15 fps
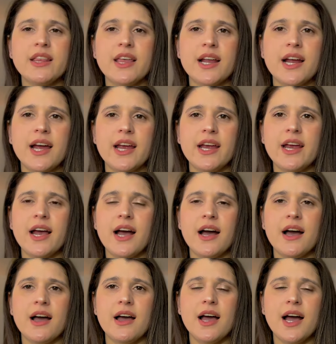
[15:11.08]
that
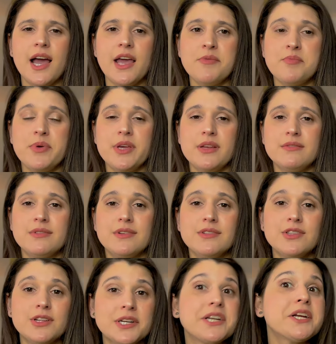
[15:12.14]
I've been
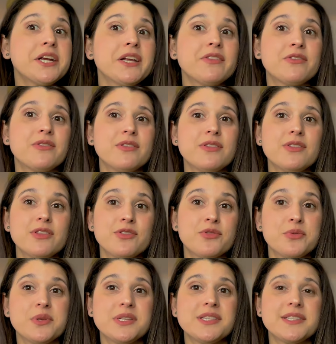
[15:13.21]
learning
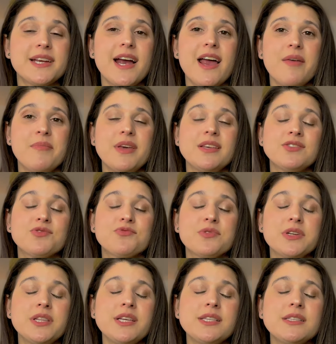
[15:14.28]
through this time is
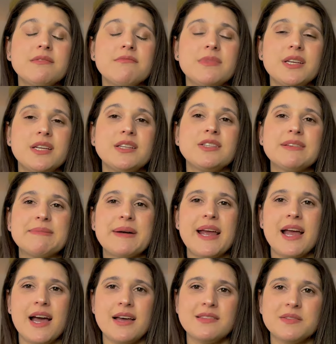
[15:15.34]
really submitting to my
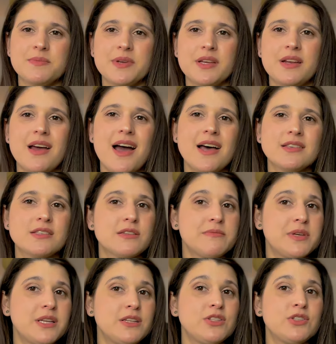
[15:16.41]
husband as
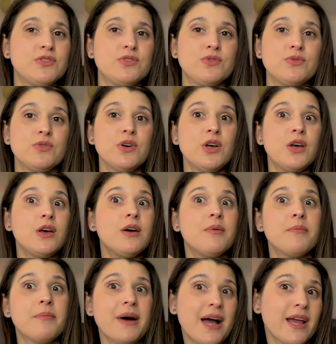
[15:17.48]
submitting to
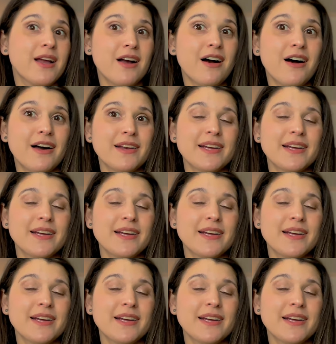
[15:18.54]
my God.